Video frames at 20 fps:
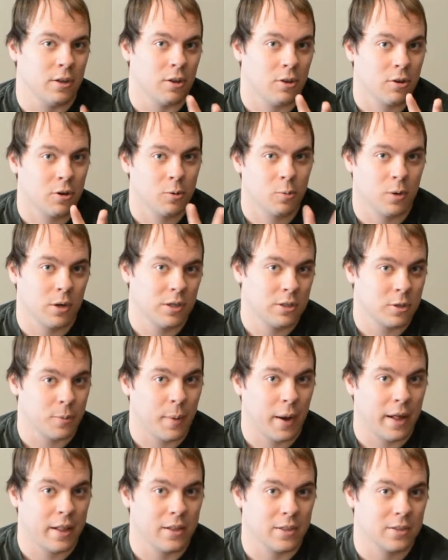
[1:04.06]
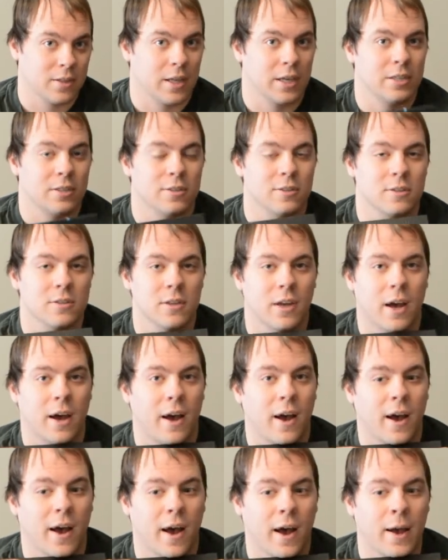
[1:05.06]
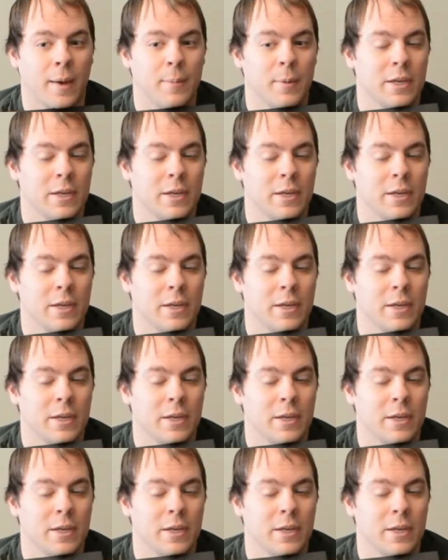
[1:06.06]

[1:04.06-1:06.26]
third one is your pilot's license. I'm